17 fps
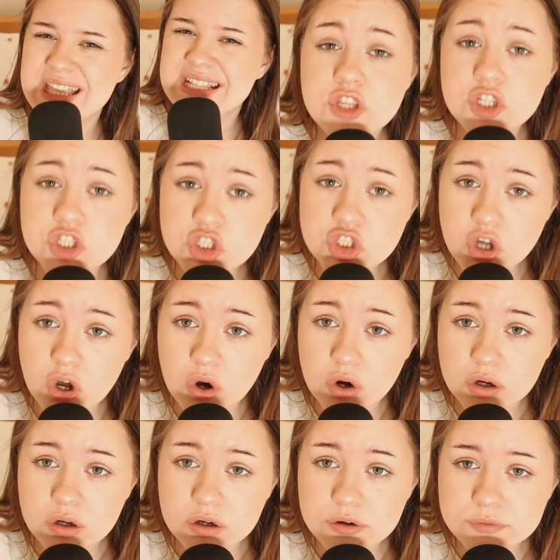The
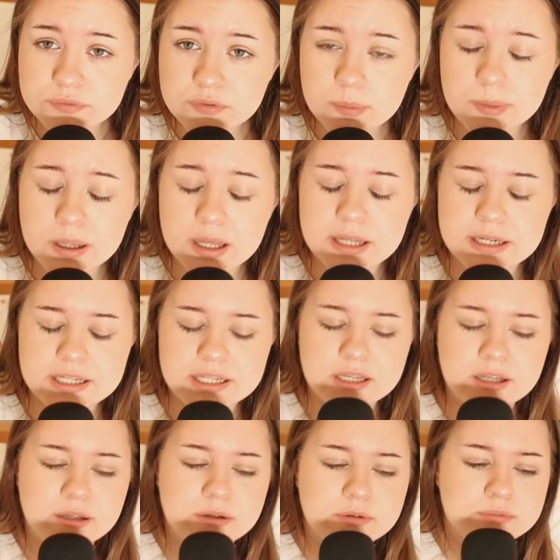dog from
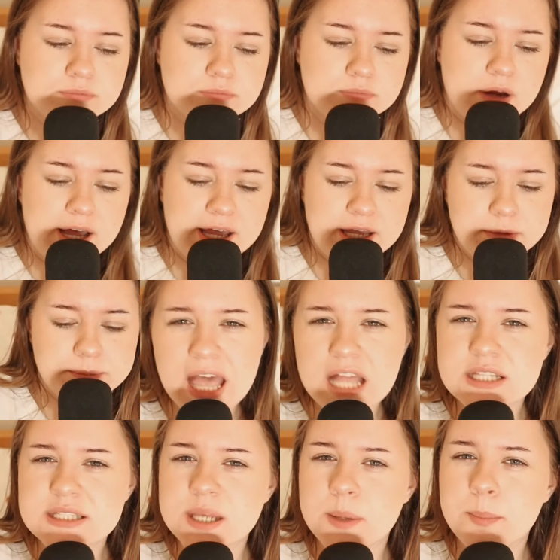earlier, right,
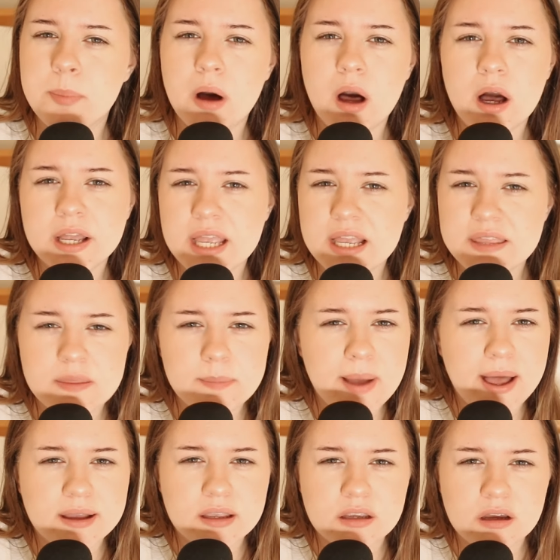ends up barking in the
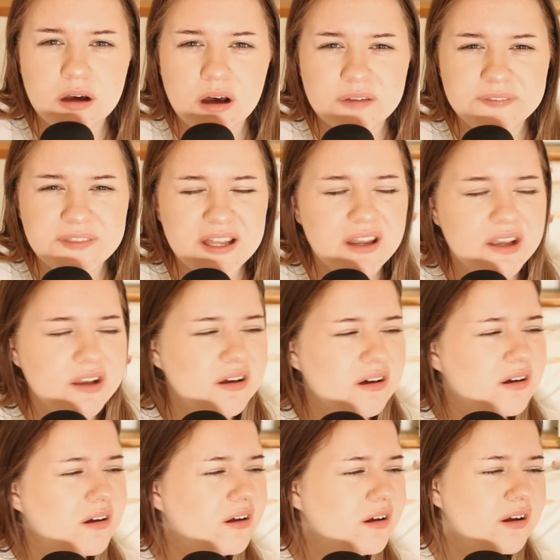backyard. They're like,
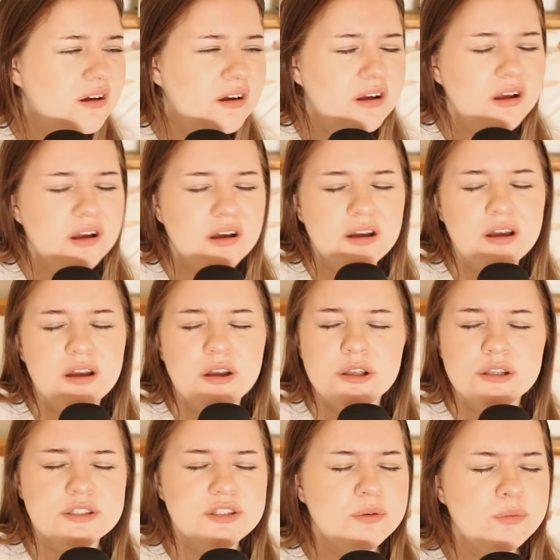oh,
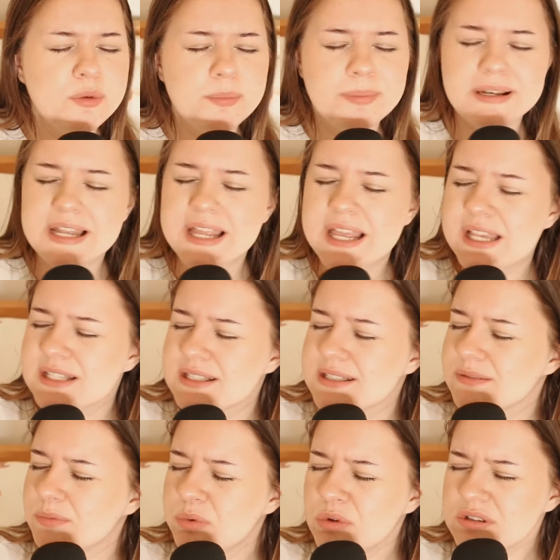someone
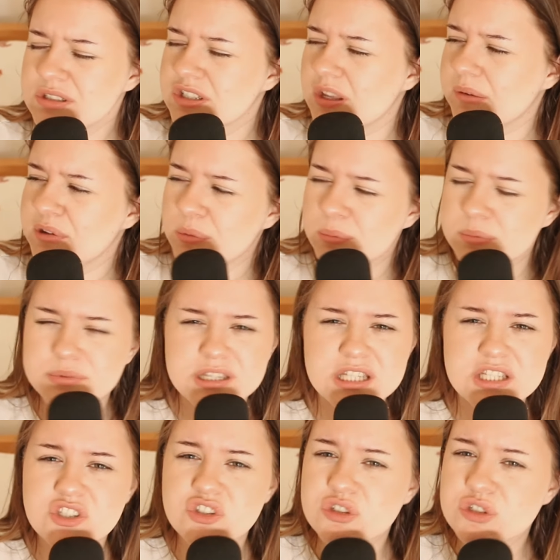please, what's going on with
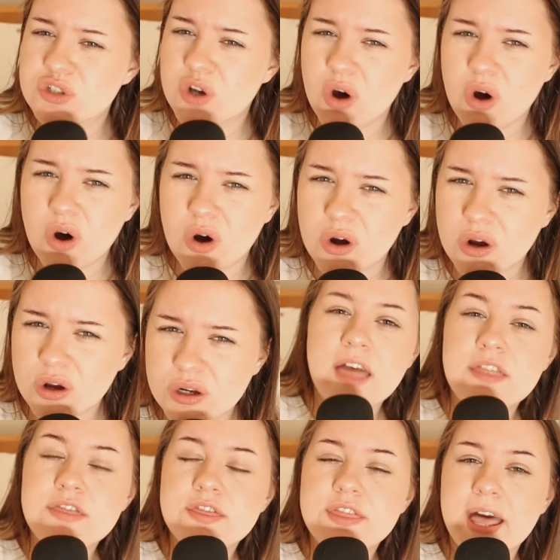this dog?
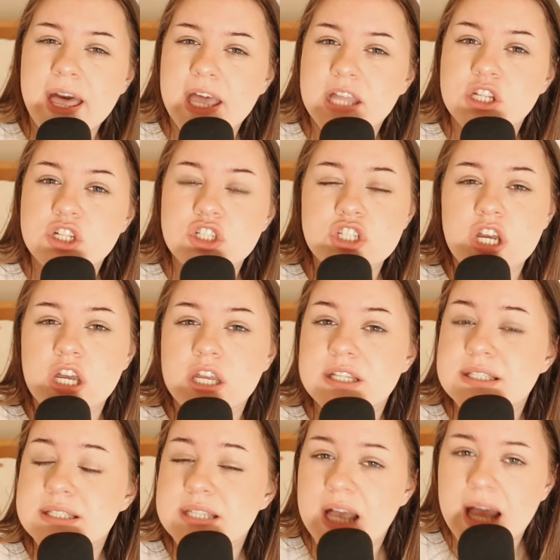And then it
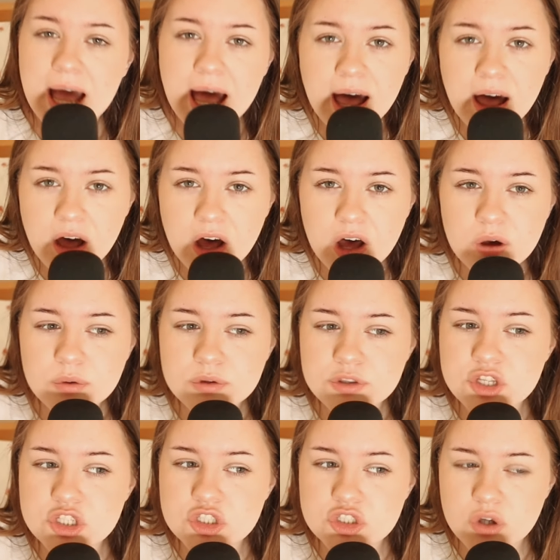turns out
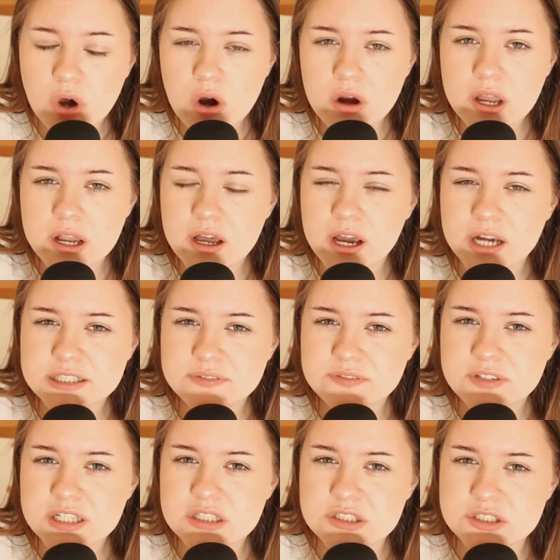the dog kind of
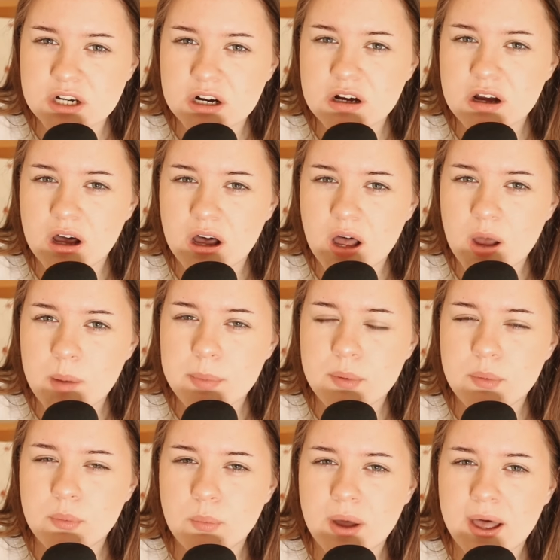like dug up
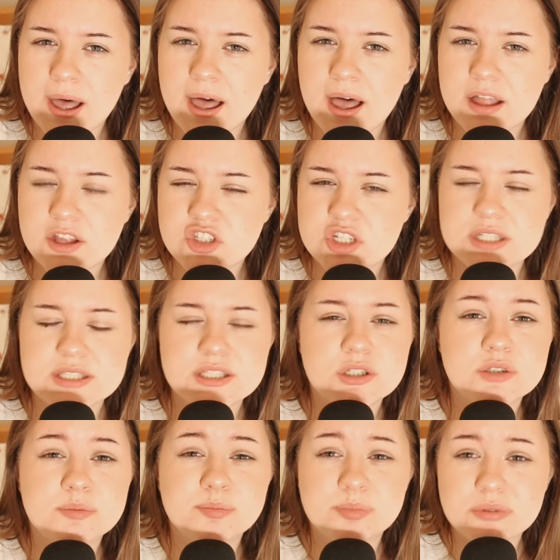where
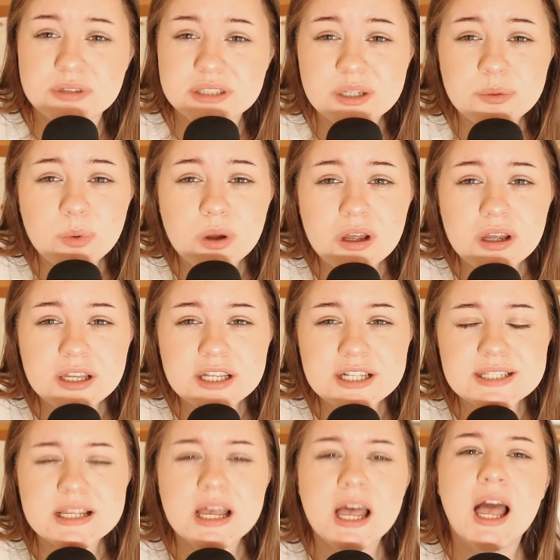Jessica's body
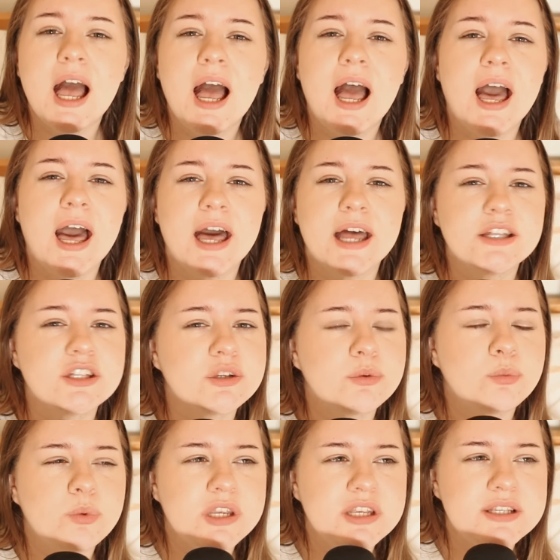was, and
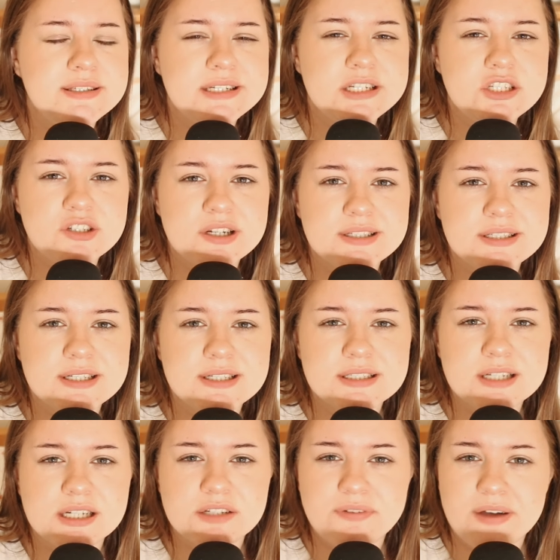we see Jessica's
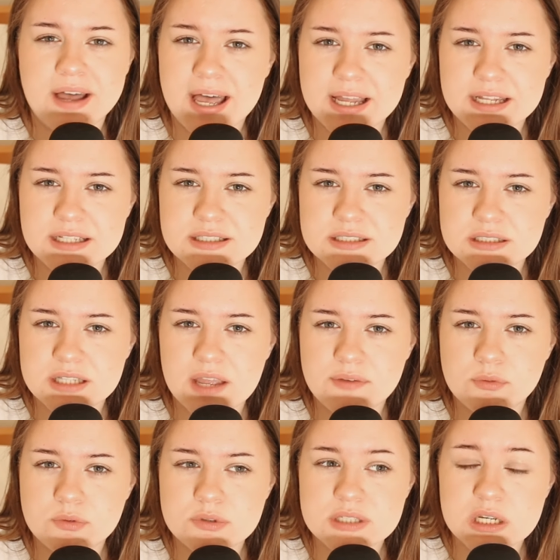kind of hand, and
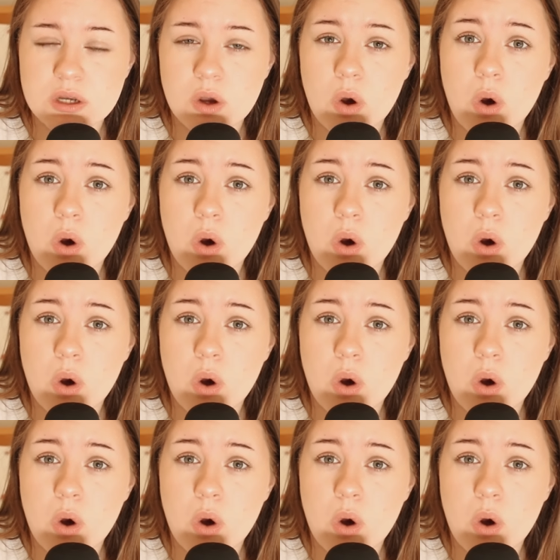everyone's like,